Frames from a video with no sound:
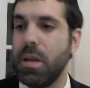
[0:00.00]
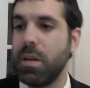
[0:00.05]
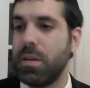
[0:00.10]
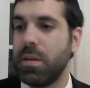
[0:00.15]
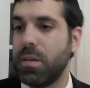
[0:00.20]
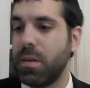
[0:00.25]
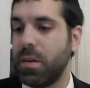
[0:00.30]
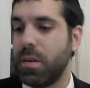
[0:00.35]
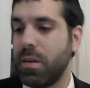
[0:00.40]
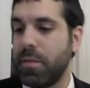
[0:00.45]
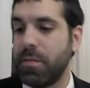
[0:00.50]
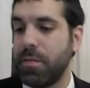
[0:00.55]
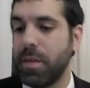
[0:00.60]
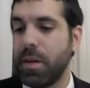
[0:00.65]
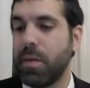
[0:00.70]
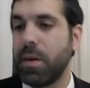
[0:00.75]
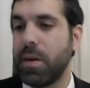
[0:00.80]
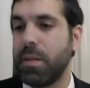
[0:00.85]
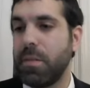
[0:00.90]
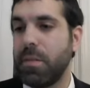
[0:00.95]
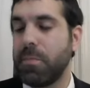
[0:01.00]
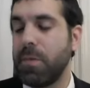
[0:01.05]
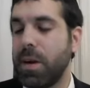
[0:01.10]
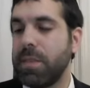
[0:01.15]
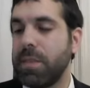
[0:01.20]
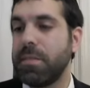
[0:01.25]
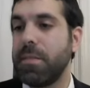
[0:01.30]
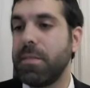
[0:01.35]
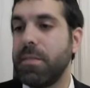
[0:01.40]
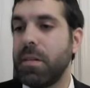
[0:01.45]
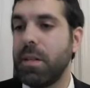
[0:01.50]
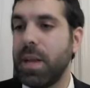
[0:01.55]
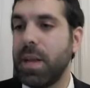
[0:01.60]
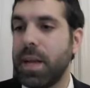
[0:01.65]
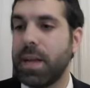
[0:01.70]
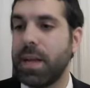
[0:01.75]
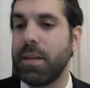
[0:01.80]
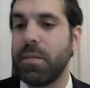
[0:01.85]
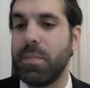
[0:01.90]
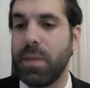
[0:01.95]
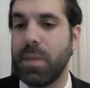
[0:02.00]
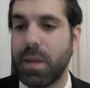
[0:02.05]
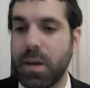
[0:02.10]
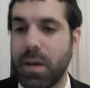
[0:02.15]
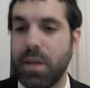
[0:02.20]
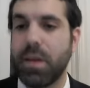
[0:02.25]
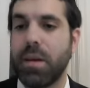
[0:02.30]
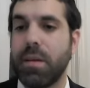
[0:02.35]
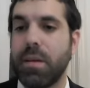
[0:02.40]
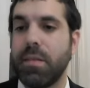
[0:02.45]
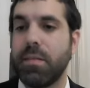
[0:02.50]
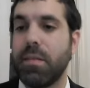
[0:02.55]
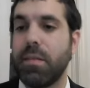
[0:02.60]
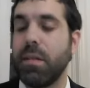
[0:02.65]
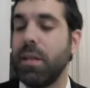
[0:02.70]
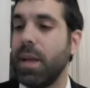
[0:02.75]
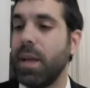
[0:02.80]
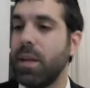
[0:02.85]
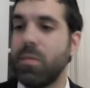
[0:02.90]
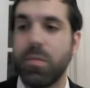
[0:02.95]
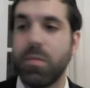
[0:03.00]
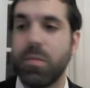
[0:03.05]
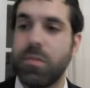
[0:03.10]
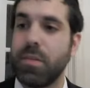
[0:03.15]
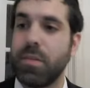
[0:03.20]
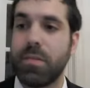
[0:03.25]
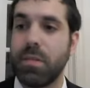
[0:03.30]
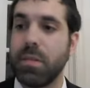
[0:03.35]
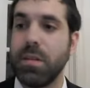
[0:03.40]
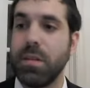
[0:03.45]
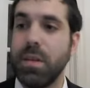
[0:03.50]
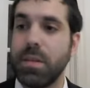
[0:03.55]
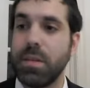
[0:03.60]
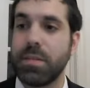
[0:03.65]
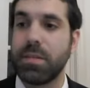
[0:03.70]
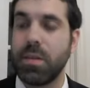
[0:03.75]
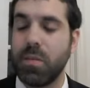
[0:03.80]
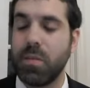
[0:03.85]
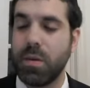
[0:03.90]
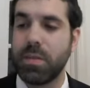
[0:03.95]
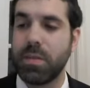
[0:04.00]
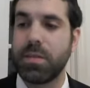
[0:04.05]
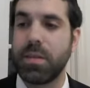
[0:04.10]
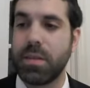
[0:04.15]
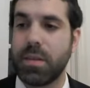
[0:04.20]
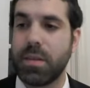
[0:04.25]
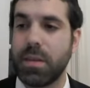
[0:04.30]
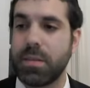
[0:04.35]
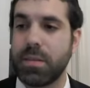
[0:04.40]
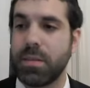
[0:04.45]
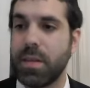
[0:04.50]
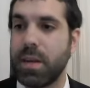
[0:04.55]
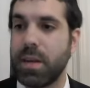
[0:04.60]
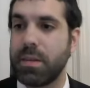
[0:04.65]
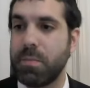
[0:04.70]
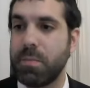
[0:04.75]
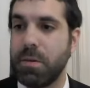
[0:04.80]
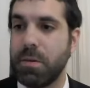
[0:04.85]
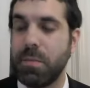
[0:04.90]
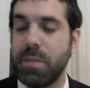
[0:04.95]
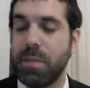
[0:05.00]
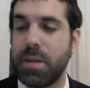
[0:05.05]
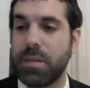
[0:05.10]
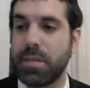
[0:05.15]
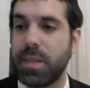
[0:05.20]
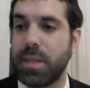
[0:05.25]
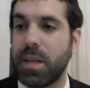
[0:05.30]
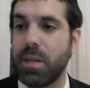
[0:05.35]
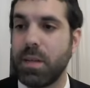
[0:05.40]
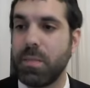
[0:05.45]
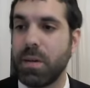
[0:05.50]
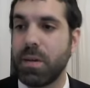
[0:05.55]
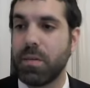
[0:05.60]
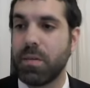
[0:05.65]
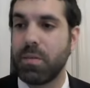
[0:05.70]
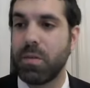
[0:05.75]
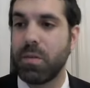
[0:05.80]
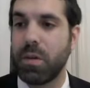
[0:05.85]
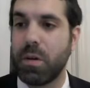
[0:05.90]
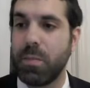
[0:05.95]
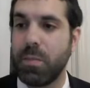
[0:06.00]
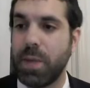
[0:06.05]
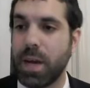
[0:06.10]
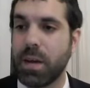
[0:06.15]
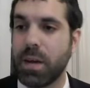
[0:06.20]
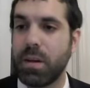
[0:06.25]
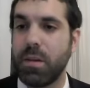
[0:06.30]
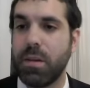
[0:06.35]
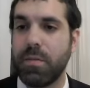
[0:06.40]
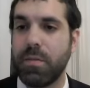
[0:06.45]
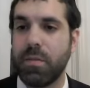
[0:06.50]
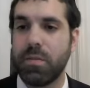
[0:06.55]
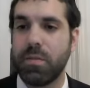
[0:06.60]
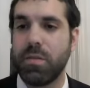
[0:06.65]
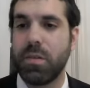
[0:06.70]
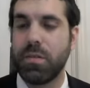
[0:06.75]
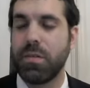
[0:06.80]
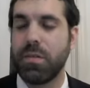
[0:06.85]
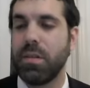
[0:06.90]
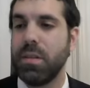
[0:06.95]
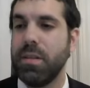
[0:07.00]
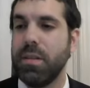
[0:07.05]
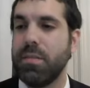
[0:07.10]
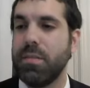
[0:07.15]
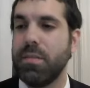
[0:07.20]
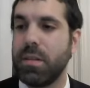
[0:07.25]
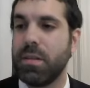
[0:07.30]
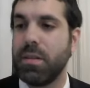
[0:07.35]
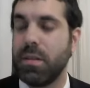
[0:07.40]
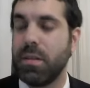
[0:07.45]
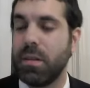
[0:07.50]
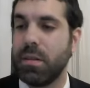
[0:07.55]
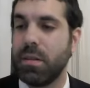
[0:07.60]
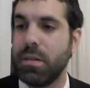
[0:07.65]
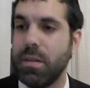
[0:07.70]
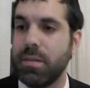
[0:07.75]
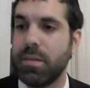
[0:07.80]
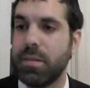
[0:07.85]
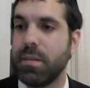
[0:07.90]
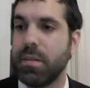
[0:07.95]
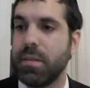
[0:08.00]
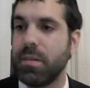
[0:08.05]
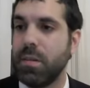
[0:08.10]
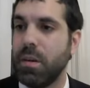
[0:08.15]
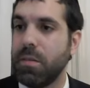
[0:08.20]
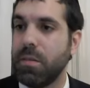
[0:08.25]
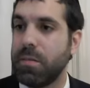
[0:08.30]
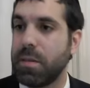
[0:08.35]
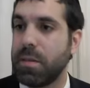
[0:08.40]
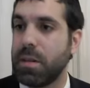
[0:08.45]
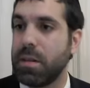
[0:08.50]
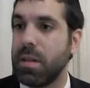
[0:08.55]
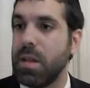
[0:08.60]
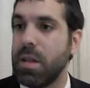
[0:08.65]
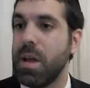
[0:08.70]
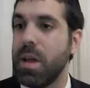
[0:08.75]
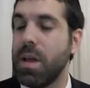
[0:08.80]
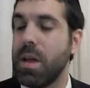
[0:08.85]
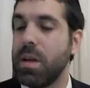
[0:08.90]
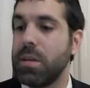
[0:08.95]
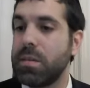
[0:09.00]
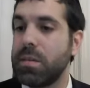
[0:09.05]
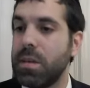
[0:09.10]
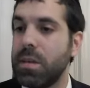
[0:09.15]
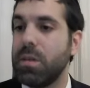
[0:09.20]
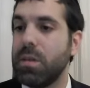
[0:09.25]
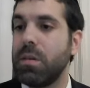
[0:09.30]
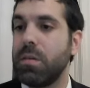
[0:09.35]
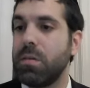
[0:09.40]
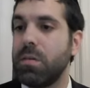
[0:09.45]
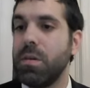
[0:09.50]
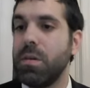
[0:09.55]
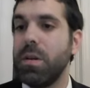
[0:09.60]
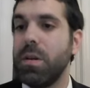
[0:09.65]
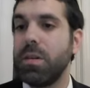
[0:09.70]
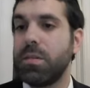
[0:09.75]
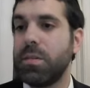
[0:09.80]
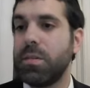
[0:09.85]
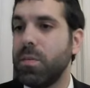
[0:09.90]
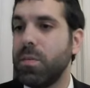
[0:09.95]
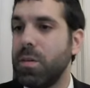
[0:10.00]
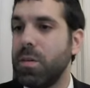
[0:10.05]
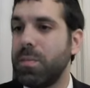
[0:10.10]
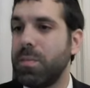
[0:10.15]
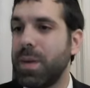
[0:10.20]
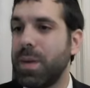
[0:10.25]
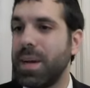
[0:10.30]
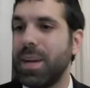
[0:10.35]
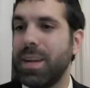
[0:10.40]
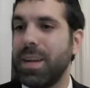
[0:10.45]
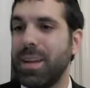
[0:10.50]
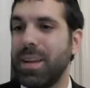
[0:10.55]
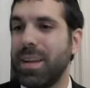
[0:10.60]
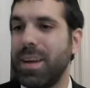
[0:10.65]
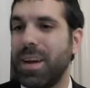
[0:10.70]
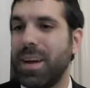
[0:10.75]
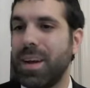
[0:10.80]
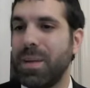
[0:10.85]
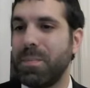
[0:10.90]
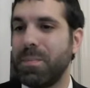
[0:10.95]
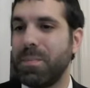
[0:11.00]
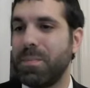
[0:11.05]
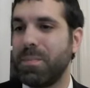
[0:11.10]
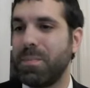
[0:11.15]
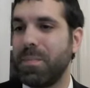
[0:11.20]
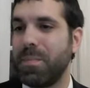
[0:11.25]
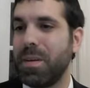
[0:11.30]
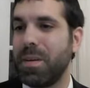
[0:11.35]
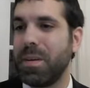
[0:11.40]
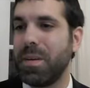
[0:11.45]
to figure out the price of the land because the land was just a lease. It wasn't a, permanent sale because it would go back on Yovel. It was a lease, a lease until Yovel. So someone might um,